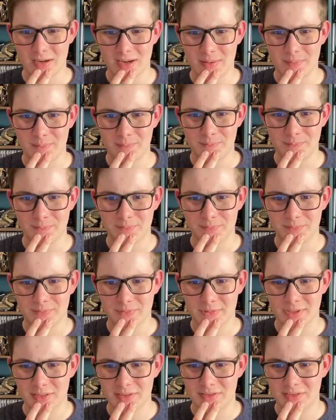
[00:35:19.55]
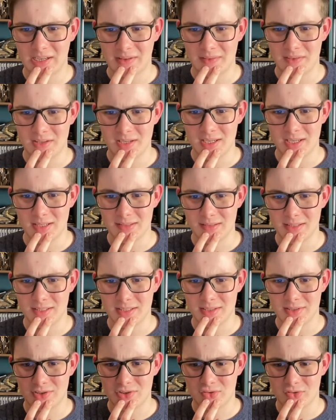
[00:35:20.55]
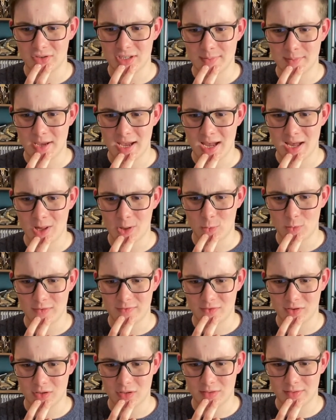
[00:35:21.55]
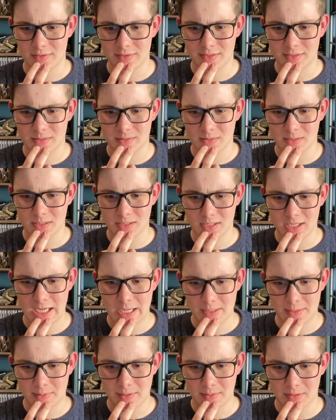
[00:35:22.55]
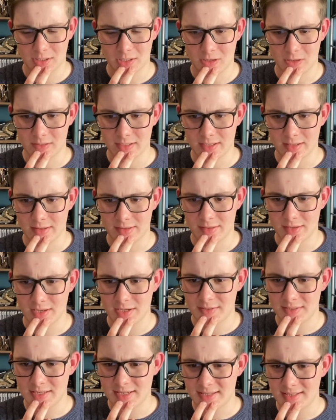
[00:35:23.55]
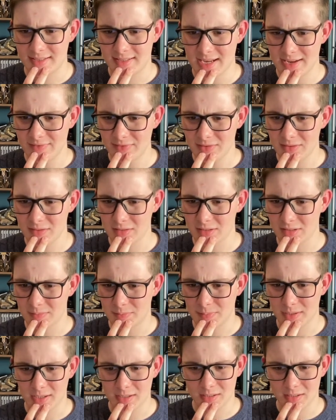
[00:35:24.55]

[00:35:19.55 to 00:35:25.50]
Um, let's check the the stream health. We've got uh, how many people currently? Thirty-seven.